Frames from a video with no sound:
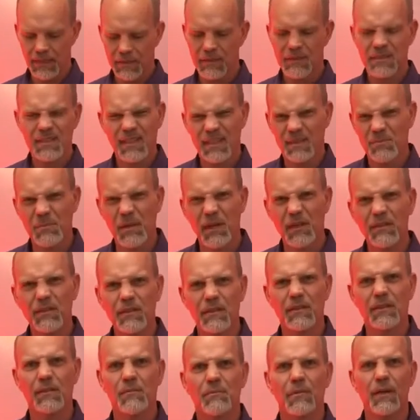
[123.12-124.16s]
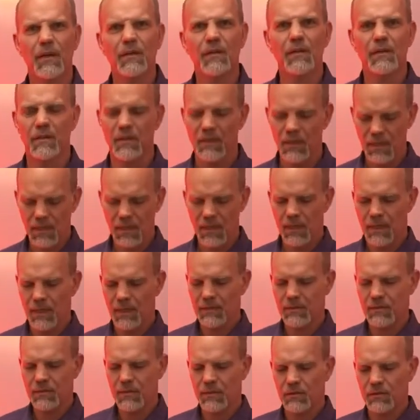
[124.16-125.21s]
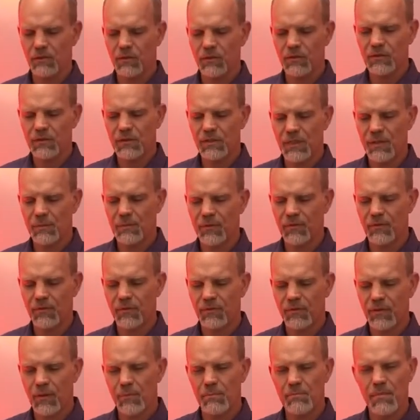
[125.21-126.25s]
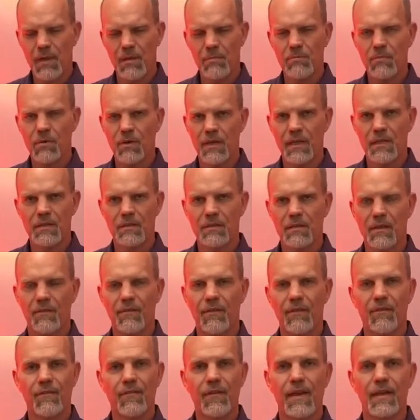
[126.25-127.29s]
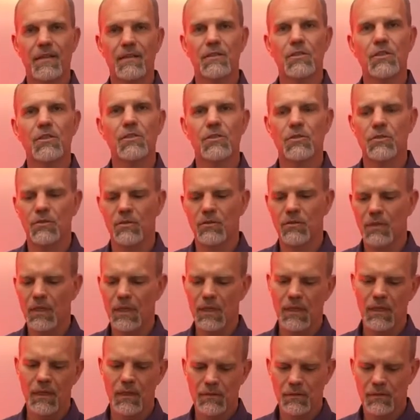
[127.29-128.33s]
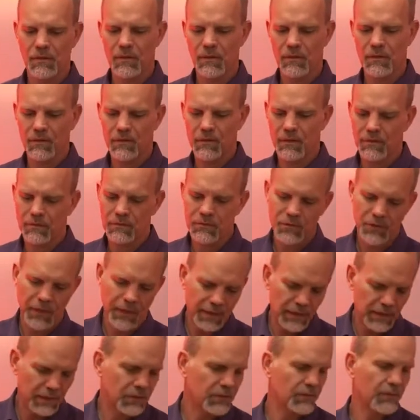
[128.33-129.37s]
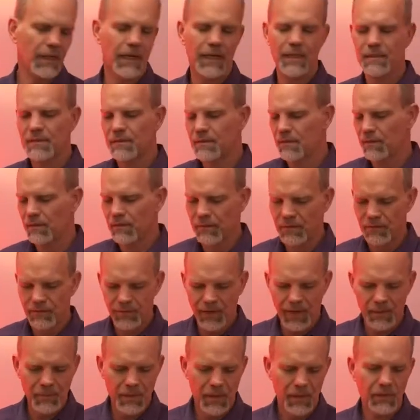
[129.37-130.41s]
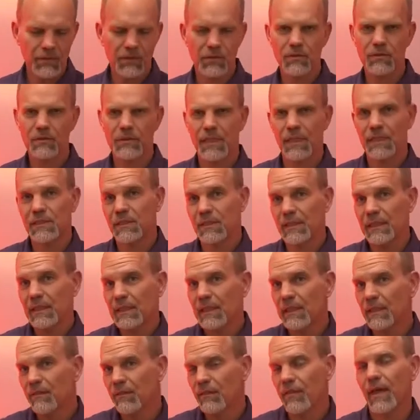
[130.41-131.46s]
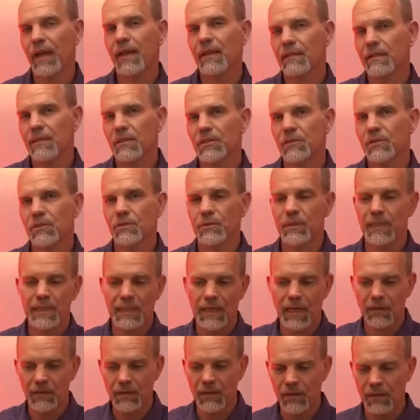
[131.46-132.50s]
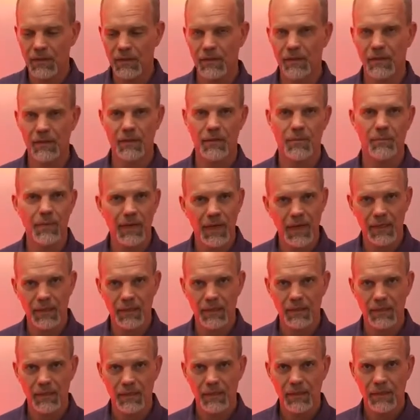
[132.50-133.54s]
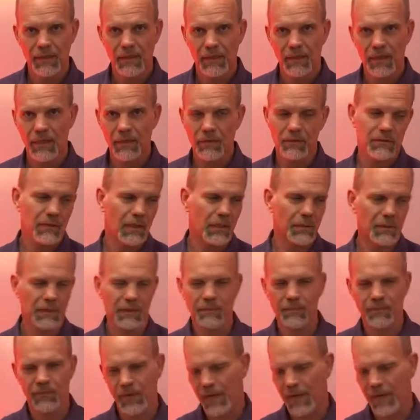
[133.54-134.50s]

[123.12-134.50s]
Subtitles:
is it's like melting the butter. It's loosening up the cell membranes of the fat tissue, so the triglycerides and the fat molecules can actually leave that tissue and get out into the body. And we'll talk about the